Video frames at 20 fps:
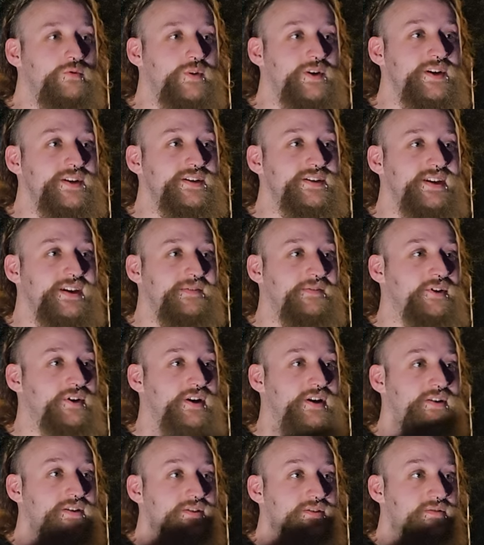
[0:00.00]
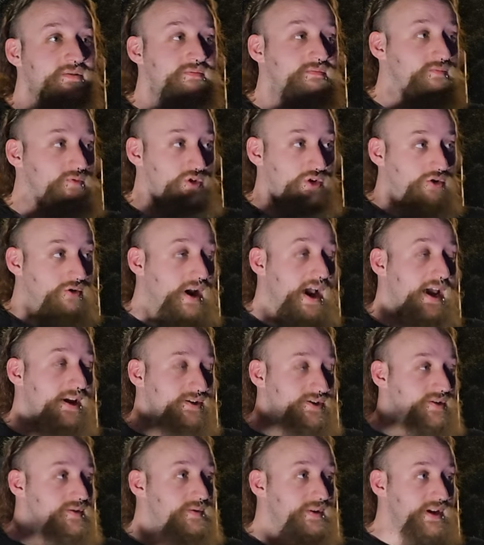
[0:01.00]
was if you're gonna
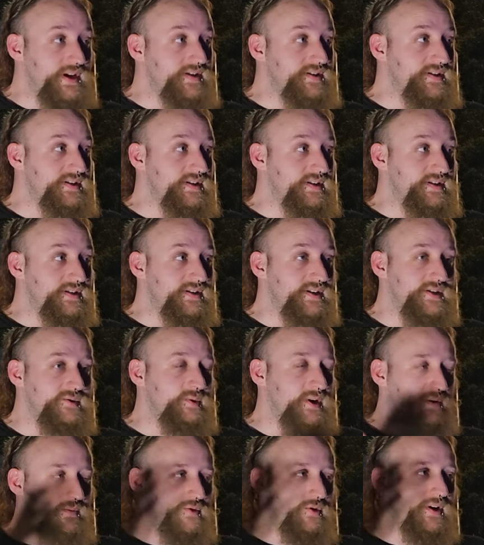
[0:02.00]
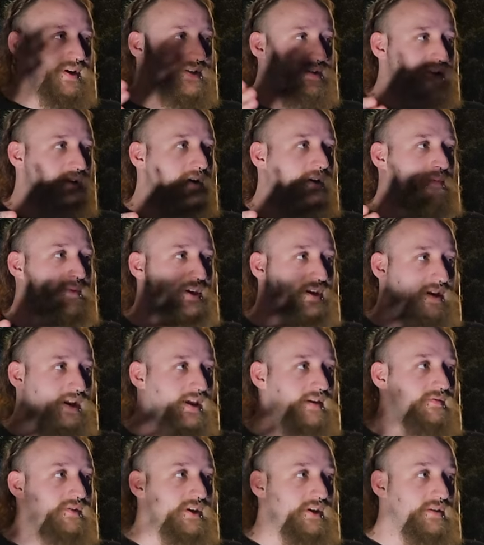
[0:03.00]
crash someone else's because we had Marines, Army,
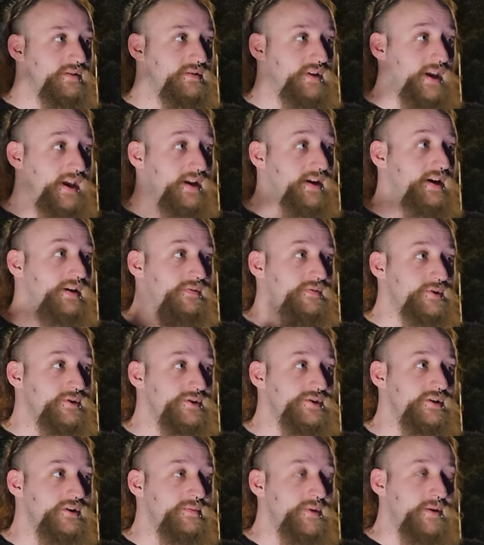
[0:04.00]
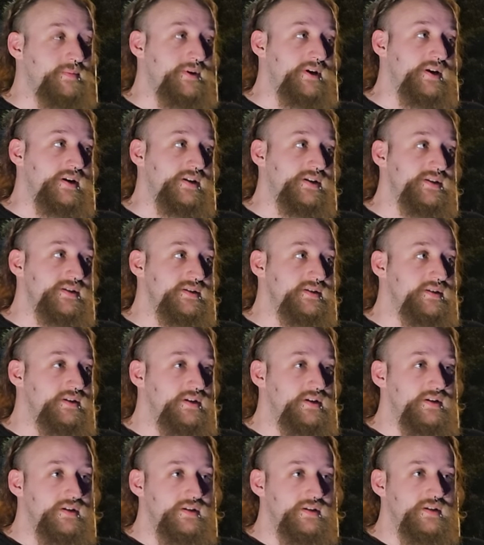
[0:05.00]
Navy, and Air Force all in my barracks.
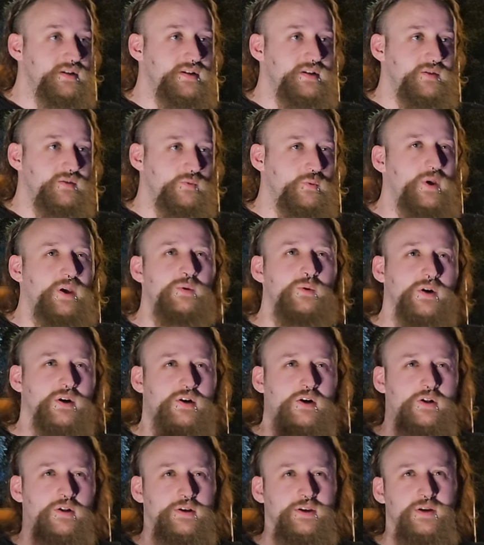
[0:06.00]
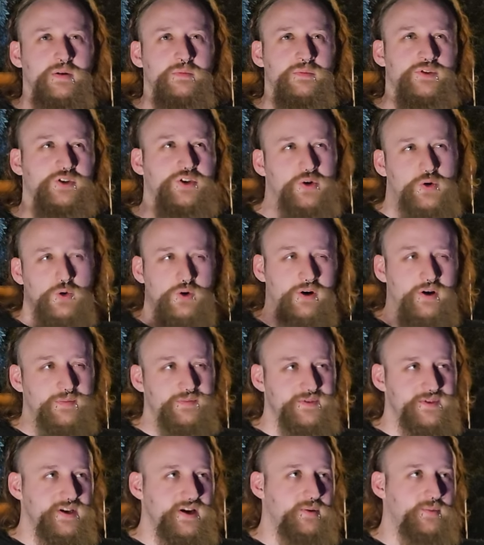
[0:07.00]
We were calling them
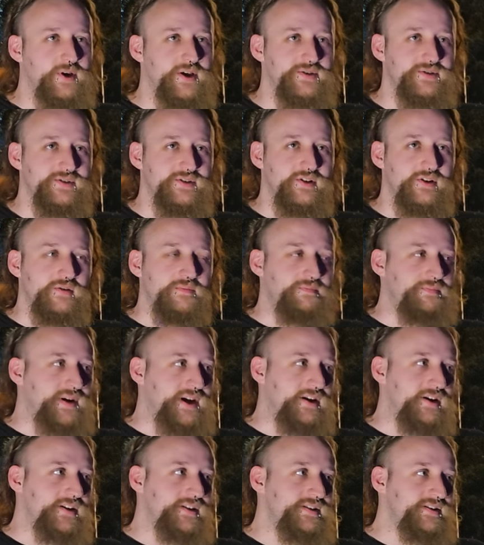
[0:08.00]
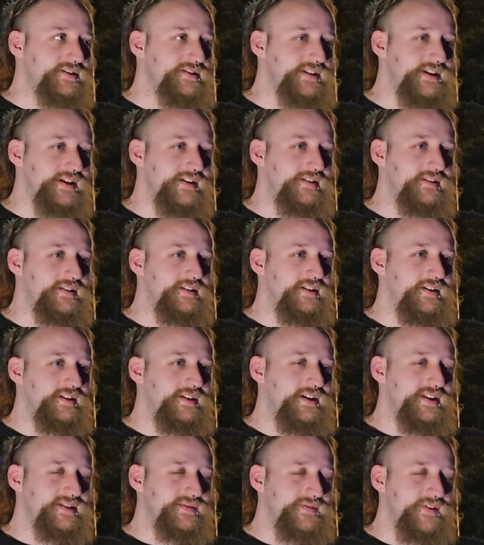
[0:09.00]
dorms. Everybody else was calling them barracks. I was like,
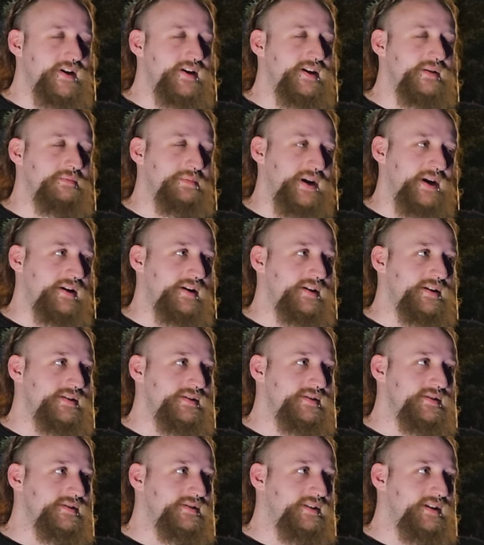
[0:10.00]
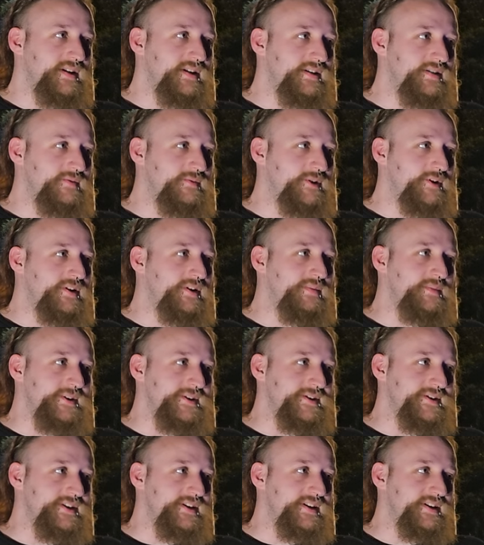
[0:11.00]
it's fucking barracks. It, we're in the
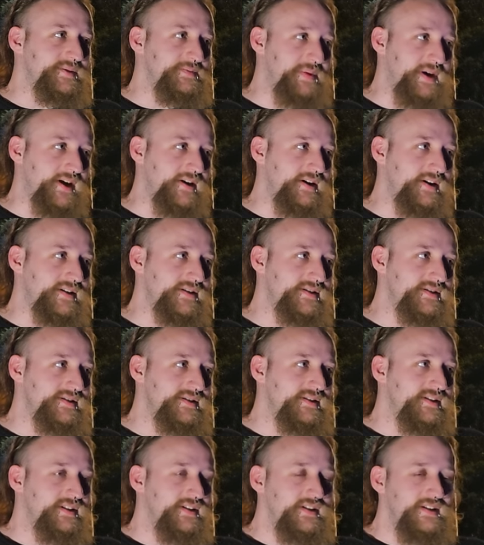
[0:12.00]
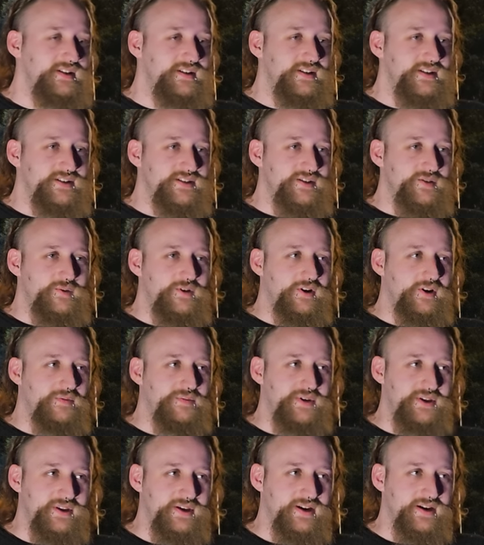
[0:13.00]
military. It's barracks. So we'd all
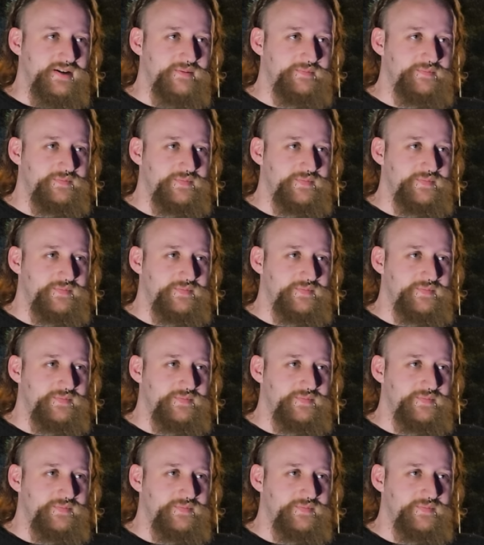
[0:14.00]
be there.